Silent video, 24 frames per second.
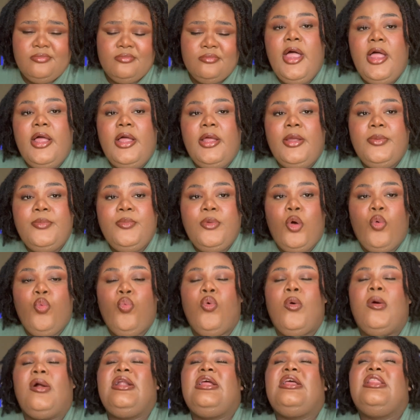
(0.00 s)
Um,
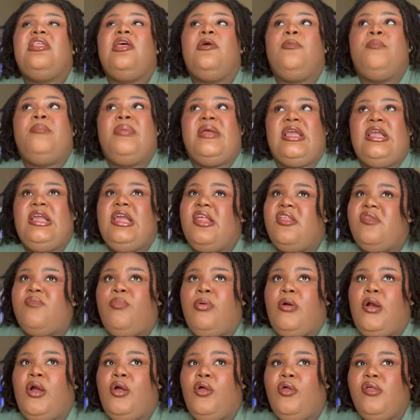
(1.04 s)
one of the biggest
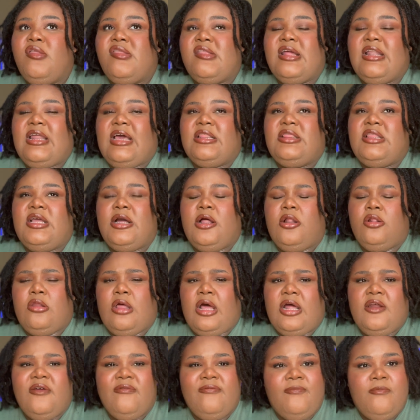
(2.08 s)
pros that I think a
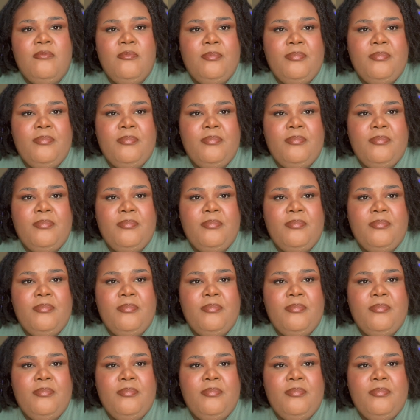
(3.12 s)
lot of